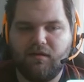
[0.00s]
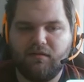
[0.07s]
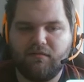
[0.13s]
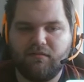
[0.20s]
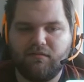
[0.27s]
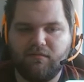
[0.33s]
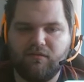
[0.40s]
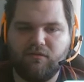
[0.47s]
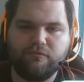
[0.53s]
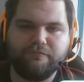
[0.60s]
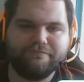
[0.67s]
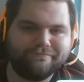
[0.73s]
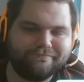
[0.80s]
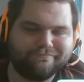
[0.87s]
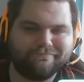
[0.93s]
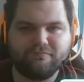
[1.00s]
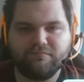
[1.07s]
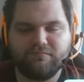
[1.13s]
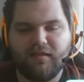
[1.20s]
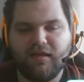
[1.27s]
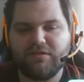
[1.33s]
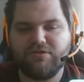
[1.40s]
So
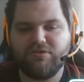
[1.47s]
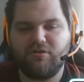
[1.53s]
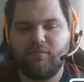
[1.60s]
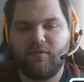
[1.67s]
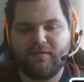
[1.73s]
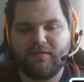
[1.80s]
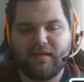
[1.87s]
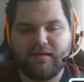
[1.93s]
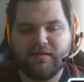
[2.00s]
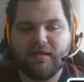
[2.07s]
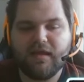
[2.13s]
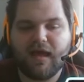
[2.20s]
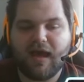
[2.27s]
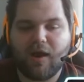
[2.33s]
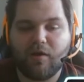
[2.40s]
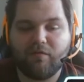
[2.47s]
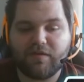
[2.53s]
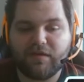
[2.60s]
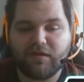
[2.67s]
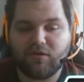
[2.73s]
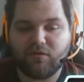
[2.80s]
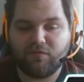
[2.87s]
not sure about that. However,
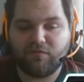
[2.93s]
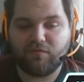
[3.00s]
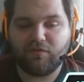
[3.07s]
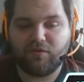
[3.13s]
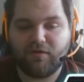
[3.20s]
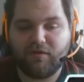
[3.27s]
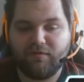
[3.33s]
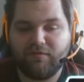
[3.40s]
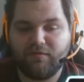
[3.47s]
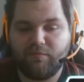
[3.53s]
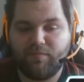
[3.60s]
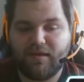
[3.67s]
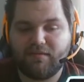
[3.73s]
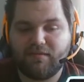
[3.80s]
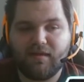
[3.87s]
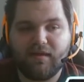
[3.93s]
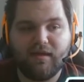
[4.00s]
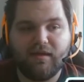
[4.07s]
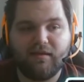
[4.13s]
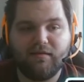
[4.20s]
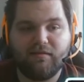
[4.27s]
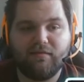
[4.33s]
he goes for the bet,
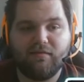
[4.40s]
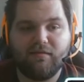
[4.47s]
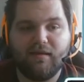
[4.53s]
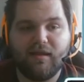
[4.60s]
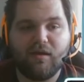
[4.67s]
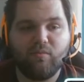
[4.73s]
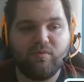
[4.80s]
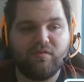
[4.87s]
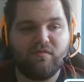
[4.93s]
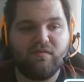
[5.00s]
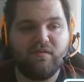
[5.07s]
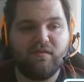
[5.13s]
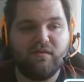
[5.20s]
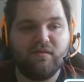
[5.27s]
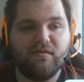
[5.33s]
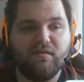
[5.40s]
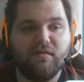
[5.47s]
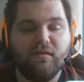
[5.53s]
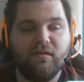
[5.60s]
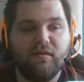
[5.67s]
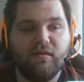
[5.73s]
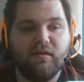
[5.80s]
and now we see
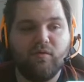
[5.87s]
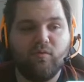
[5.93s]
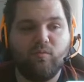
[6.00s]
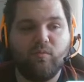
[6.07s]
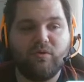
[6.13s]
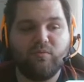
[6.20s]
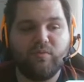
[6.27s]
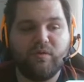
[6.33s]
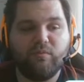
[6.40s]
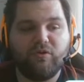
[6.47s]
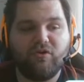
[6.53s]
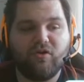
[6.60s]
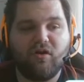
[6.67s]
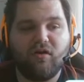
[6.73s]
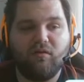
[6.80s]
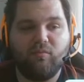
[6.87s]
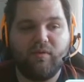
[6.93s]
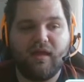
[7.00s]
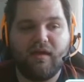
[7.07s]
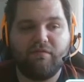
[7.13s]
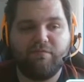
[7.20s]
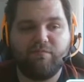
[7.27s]
what we would call, we
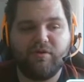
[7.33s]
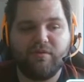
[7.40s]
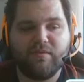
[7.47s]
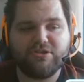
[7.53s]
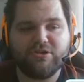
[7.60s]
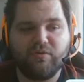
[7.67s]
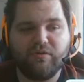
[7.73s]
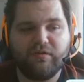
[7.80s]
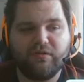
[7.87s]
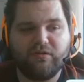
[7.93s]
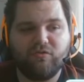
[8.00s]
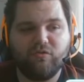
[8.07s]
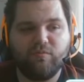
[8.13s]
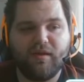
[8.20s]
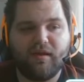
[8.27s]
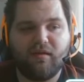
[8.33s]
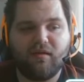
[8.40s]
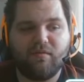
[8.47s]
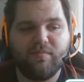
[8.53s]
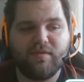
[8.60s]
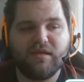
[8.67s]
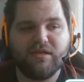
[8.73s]
have pretty much only the 2-pair
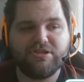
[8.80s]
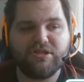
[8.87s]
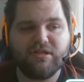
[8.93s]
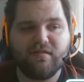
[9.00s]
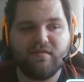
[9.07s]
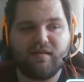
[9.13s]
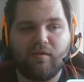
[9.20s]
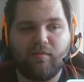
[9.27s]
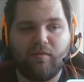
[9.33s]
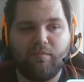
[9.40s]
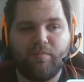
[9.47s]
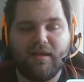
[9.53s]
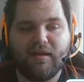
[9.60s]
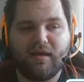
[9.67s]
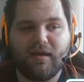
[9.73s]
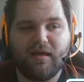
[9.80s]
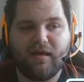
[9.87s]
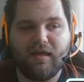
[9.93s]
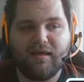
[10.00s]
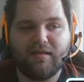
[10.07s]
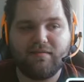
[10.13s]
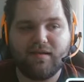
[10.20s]
combinations, our better
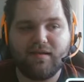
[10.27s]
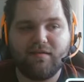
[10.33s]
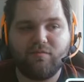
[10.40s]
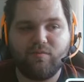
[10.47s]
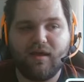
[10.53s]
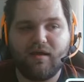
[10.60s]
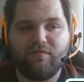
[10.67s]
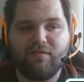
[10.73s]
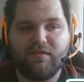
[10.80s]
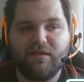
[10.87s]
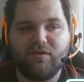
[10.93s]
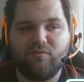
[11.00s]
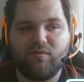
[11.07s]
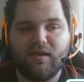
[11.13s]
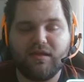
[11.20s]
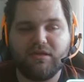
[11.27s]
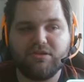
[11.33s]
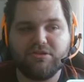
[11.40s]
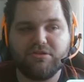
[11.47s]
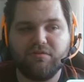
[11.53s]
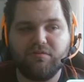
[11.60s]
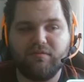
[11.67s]
ace-x we have in that
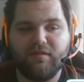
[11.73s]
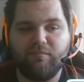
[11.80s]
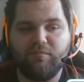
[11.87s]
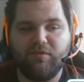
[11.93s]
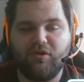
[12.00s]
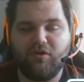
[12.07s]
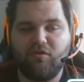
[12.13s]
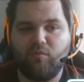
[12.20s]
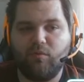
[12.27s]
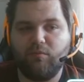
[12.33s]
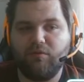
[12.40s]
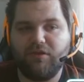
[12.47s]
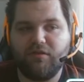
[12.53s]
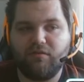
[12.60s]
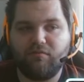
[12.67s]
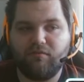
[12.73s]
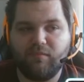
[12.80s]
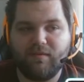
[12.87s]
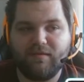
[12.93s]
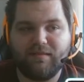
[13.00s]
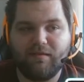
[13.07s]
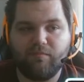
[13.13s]
range, that because we will not
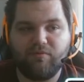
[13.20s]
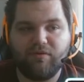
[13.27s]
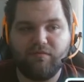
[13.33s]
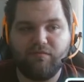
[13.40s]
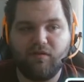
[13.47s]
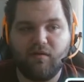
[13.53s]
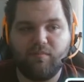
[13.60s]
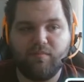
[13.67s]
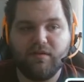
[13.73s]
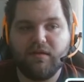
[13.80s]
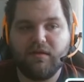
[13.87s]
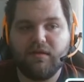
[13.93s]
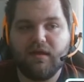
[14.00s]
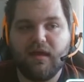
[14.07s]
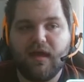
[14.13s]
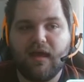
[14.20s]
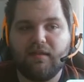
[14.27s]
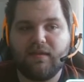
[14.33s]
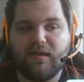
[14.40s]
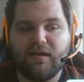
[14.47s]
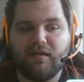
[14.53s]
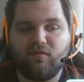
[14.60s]
3-bet them pre-flop,
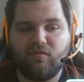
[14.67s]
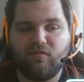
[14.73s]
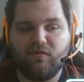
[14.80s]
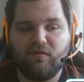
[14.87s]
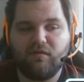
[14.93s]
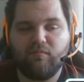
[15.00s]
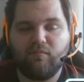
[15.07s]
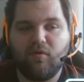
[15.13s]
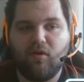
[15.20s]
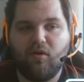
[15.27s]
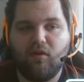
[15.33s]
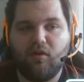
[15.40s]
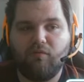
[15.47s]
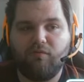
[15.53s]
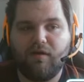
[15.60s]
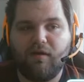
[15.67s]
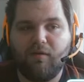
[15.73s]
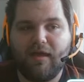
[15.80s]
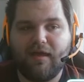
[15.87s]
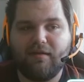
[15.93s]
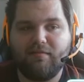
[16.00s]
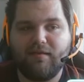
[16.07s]
and then as you see, all of our
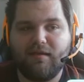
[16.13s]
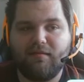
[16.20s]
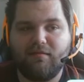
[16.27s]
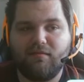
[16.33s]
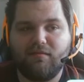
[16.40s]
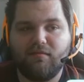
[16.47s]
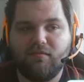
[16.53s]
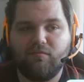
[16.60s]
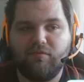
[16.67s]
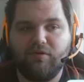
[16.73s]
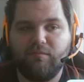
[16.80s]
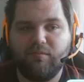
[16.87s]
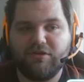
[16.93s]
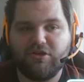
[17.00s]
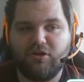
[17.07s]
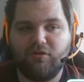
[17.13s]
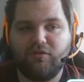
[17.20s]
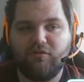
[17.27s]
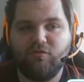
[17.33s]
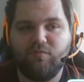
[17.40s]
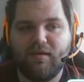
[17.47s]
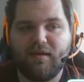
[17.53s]
ace-x, pretty much all the
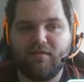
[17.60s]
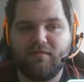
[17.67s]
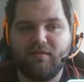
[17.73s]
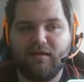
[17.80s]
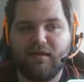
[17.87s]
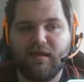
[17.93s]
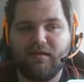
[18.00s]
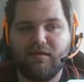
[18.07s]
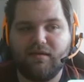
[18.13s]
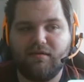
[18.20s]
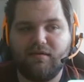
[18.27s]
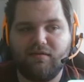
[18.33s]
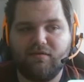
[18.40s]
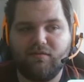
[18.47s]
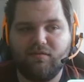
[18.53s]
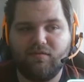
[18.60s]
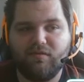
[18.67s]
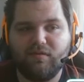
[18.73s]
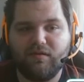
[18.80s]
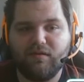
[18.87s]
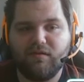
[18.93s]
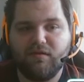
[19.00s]
2 pairs again here as you
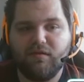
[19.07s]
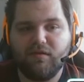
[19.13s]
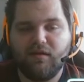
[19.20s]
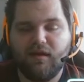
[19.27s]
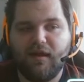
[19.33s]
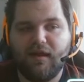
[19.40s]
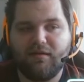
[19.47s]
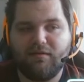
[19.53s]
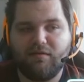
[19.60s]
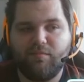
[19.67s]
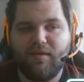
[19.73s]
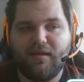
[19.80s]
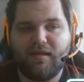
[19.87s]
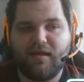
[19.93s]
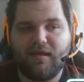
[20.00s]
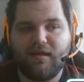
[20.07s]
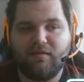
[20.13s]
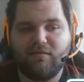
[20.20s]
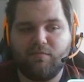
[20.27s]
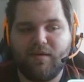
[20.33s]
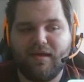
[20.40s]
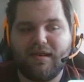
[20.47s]
see, and the
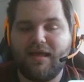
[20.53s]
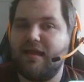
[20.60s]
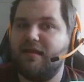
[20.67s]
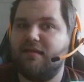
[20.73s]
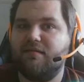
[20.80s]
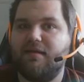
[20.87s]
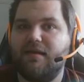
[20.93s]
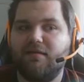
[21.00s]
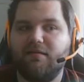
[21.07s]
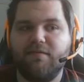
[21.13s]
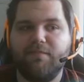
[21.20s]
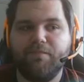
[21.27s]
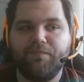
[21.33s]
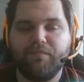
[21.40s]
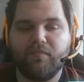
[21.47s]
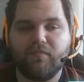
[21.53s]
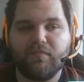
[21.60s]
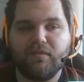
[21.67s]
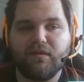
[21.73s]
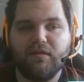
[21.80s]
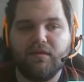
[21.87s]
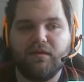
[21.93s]
better ace-x,
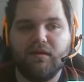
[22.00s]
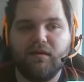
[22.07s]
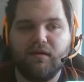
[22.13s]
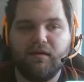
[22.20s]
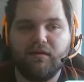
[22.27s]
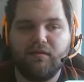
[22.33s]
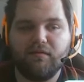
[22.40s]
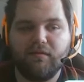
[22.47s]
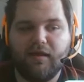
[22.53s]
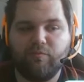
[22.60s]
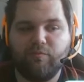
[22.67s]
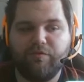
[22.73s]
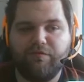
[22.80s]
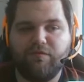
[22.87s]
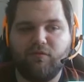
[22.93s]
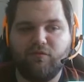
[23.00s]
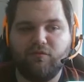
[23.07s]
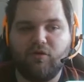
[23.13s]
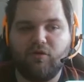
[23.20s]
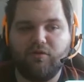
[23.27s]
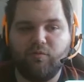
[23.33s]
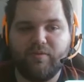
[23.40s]
and we fold
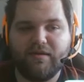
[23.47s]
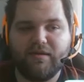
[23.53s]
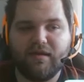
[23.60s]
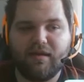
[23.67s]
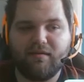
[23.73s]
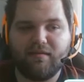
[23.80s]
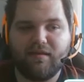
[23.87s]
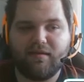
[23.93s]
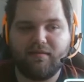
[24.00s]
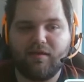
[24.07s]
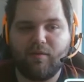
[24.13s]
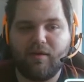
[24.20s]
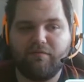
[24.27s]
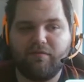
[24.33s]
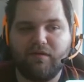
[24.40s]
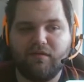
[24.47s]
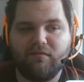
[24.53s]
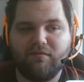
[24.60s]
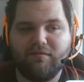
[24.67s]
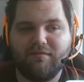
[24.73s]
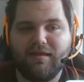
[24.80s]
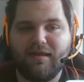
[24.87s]
all the weak ace-x. However,
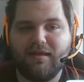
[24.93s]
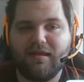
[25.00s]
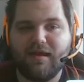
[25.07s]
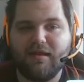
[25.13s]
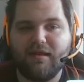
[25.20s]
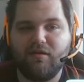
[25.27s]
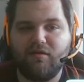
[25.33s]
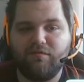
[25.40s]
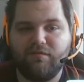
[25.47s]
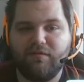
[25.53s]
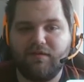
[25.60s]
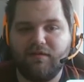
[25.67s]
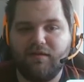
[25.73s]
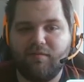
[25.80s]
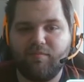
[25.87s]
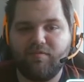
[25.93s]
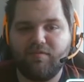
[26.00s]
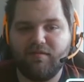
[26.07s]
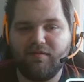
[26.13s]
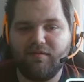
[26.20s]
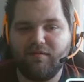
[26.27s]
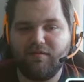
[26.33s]
10-9 of clubs
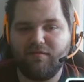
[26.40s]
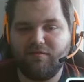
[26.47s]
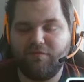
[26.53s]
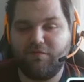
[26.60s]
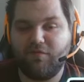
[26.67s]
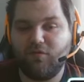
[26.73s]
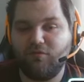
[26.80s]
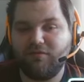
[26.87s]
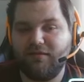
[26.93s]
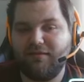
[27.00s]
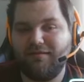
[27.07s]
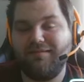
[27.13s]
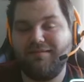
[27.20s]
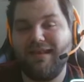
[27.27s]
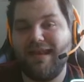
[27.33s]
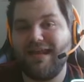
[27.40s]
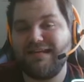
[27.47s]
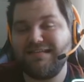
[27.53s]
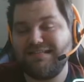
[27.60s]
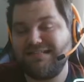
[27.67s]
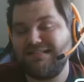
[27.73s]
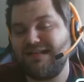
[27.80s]
is a fold in
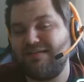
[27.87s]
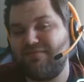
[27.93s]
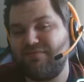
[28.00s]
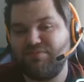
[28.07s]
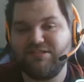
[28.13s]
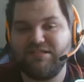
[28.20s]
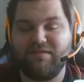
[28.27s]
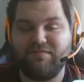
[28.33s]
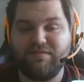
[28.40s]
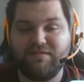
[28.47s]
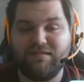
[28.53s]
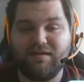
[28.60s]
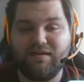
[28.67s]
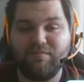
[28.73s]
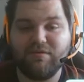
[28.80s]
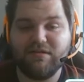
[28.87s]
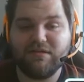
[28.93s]
97% of the time.